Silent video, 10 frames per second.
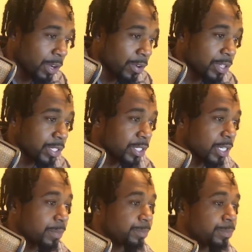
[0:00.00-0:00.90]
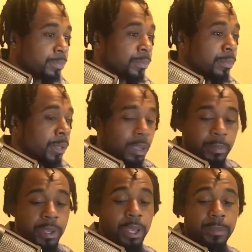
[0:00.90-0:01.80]
Crazy shit.
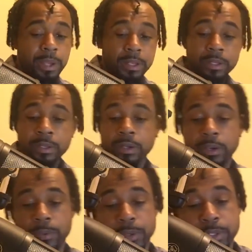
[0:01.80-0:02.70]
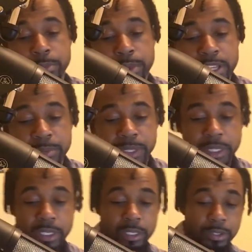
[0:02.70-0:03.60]
But yeah, man. Wish you the best, my
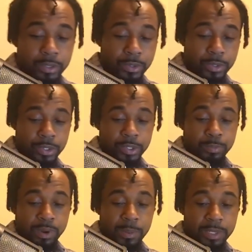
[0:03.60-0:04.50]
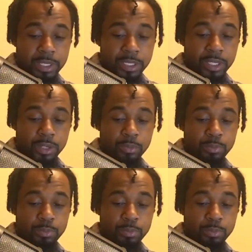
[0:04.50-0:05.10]
nigga. You will probably still